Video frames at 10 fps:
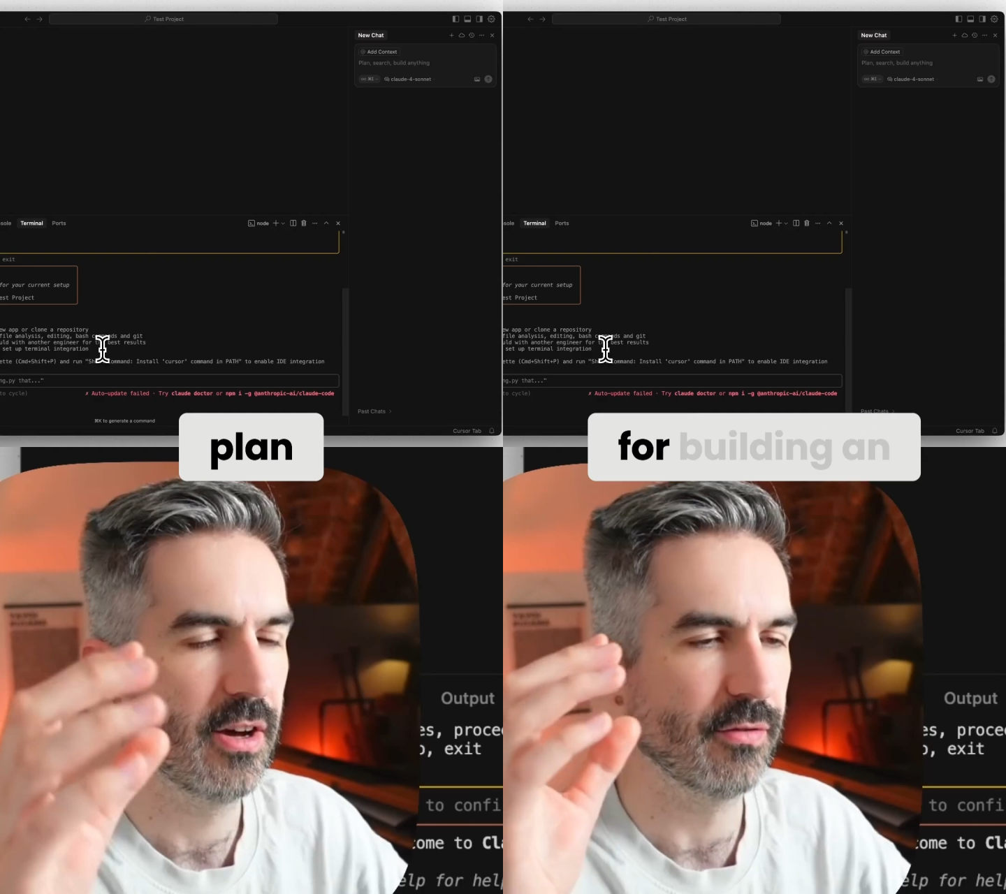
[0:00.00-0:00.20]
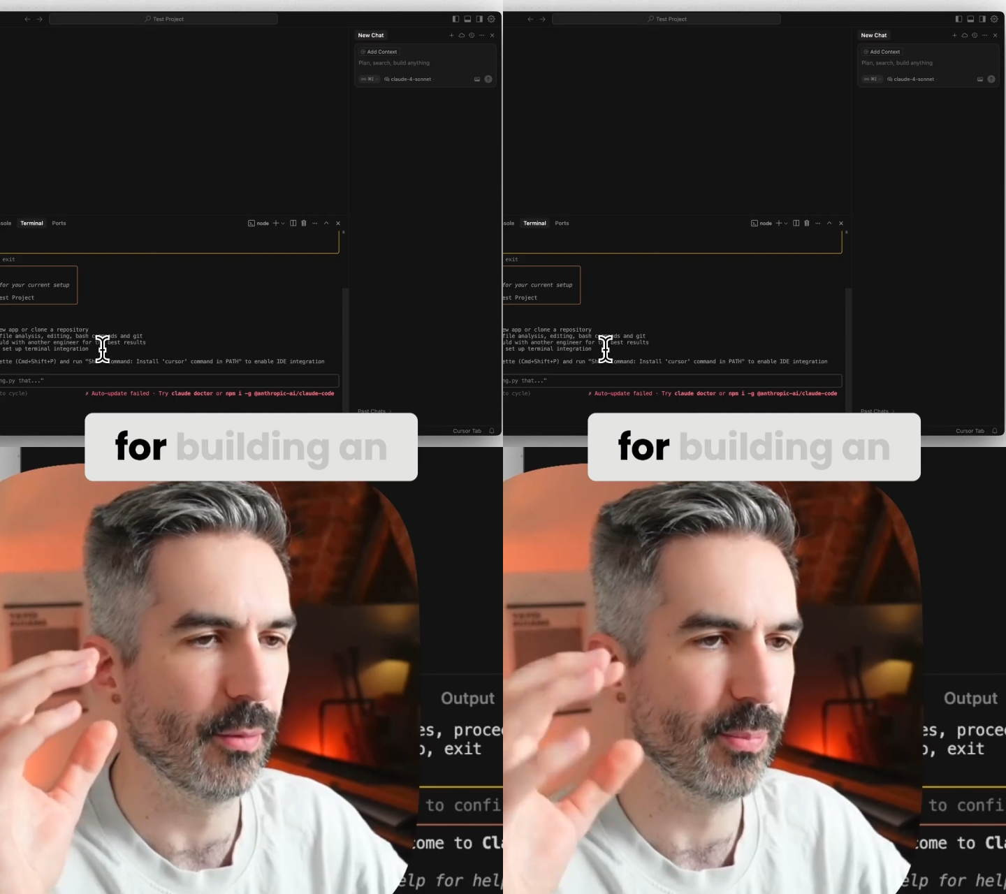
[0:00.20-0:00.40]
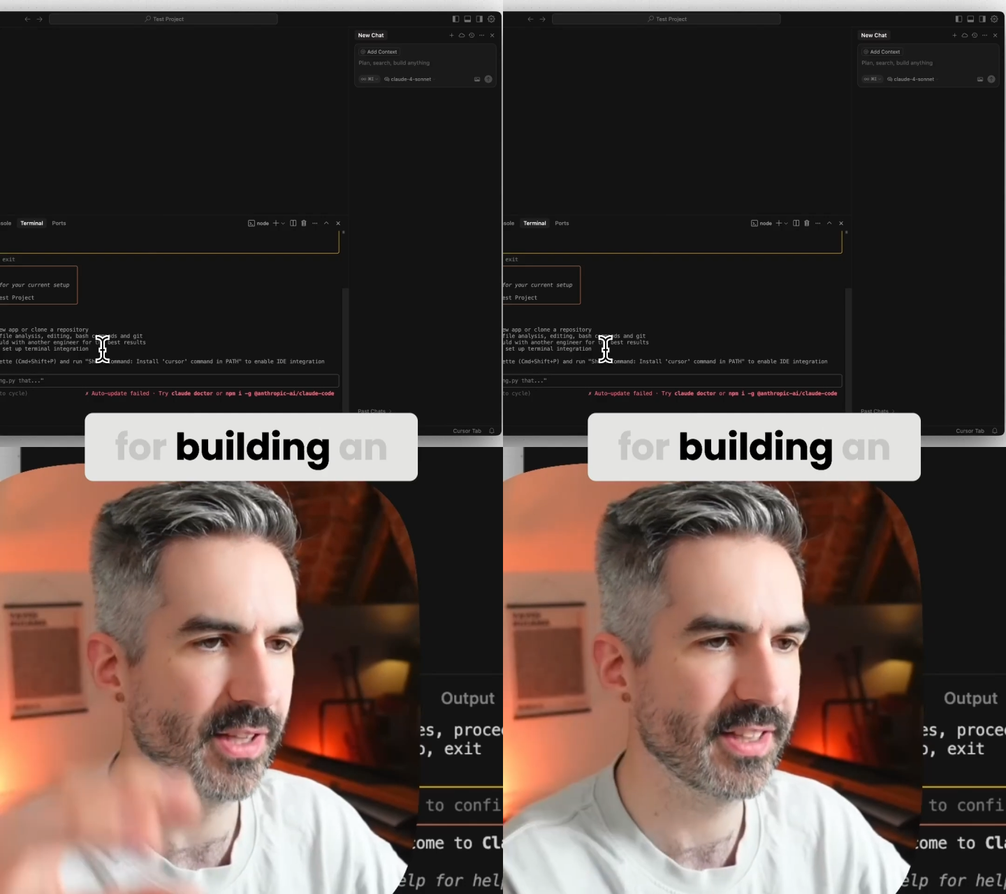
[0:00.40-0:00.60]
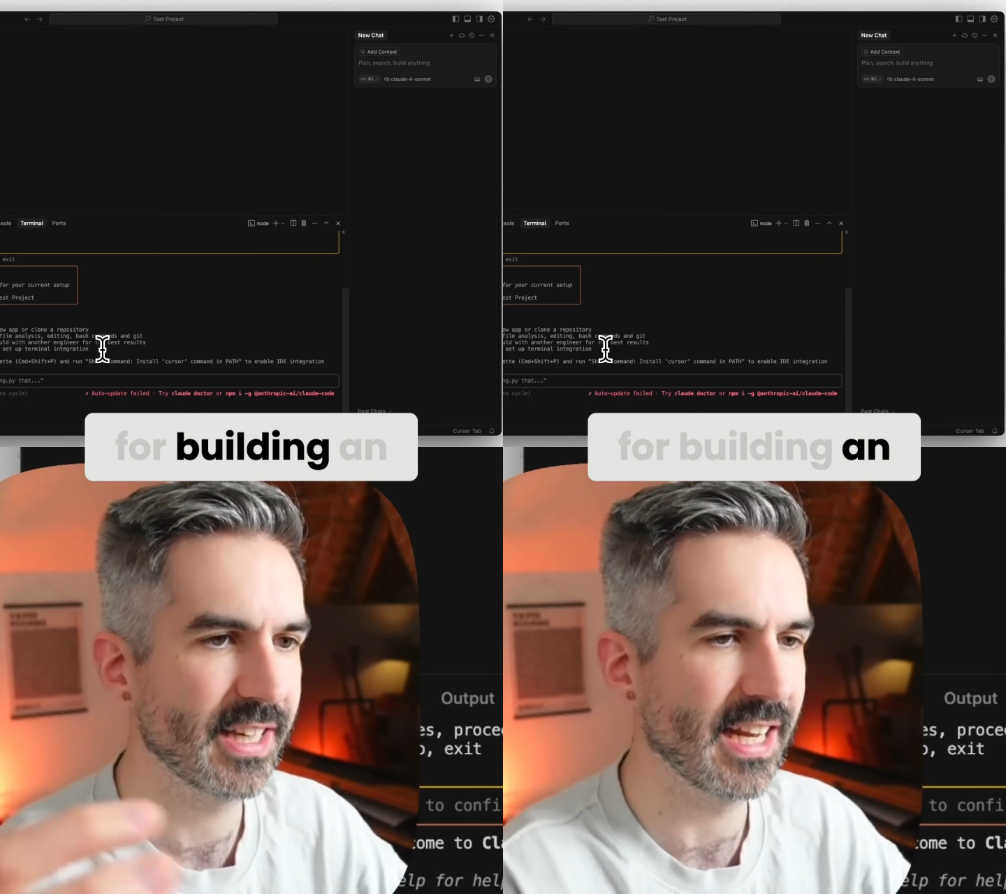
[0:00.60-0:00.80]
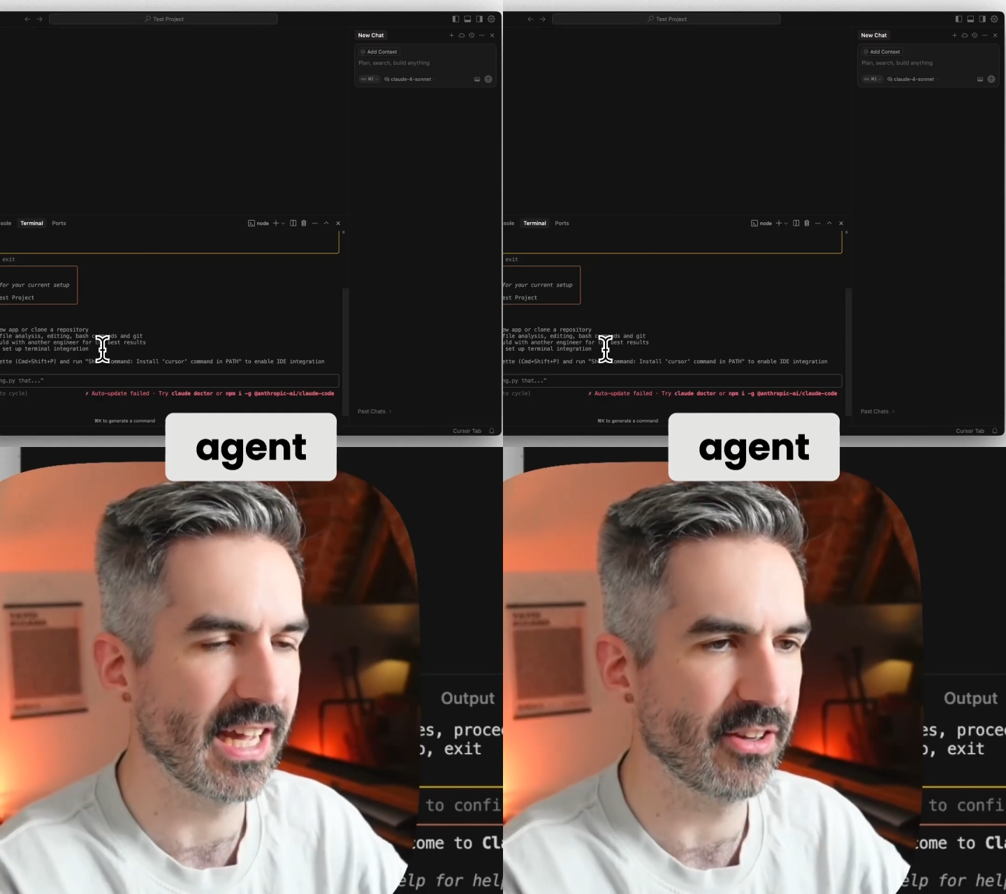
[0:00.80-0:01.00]
for building
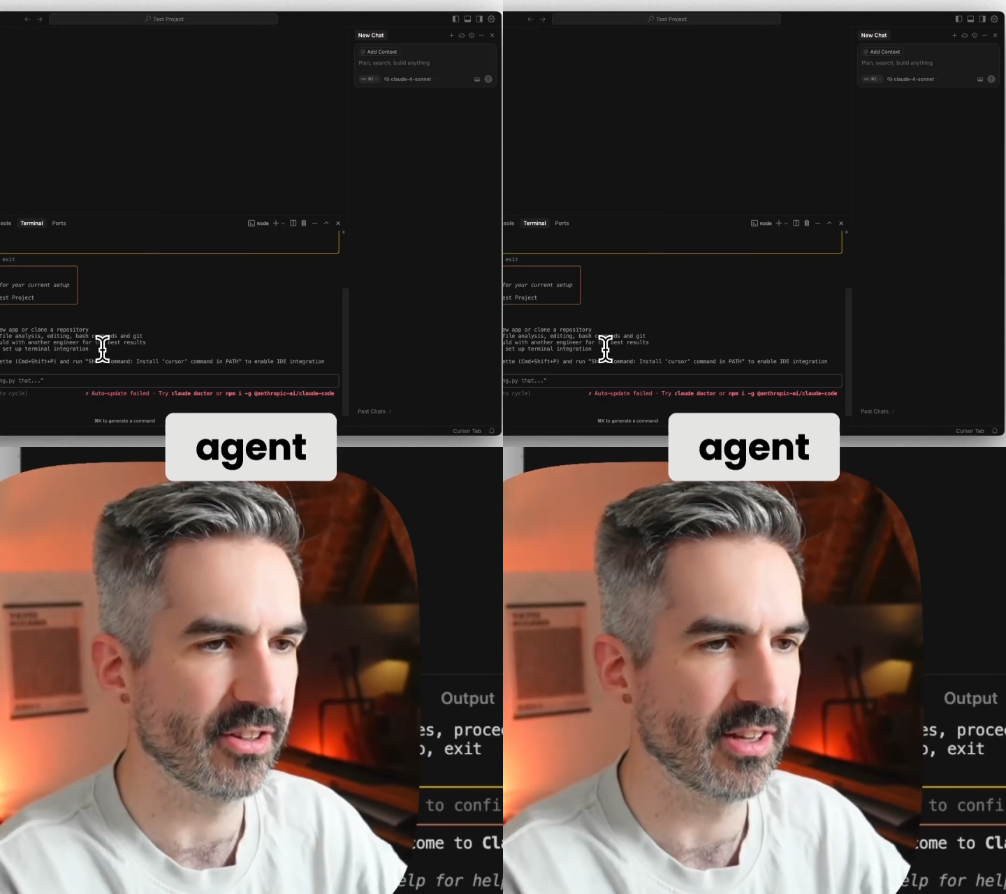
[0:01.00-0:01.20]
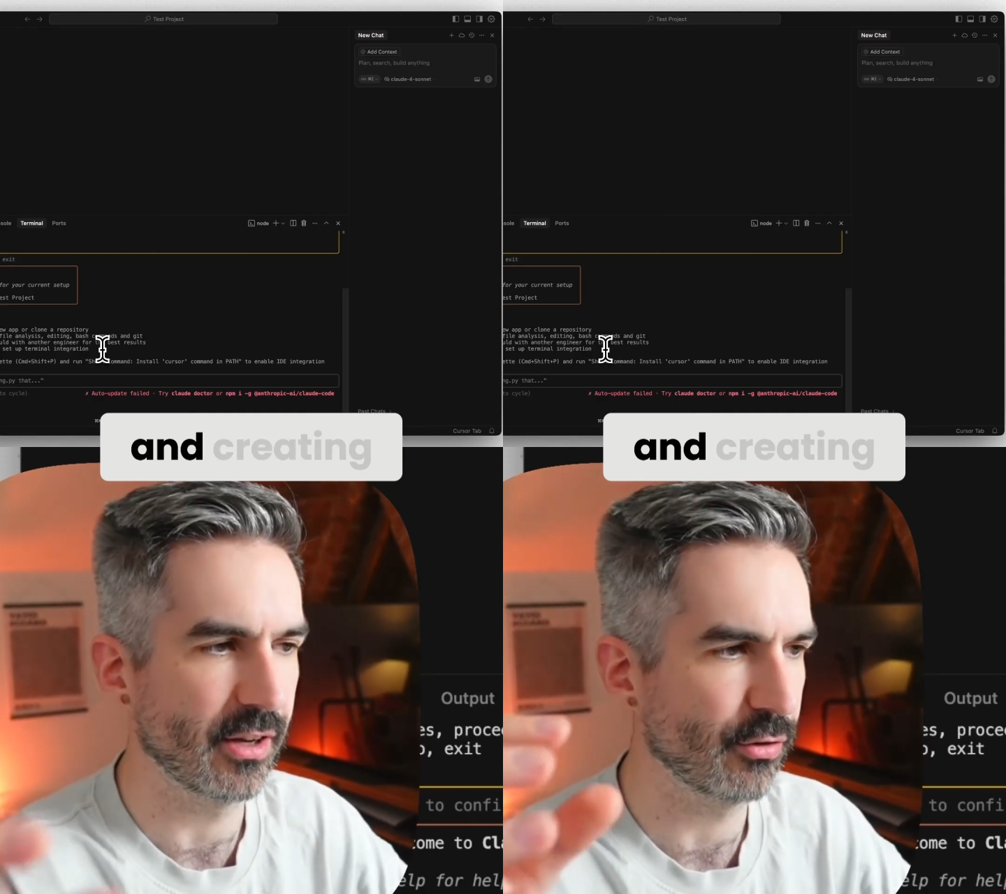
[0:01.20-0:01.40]
an agent and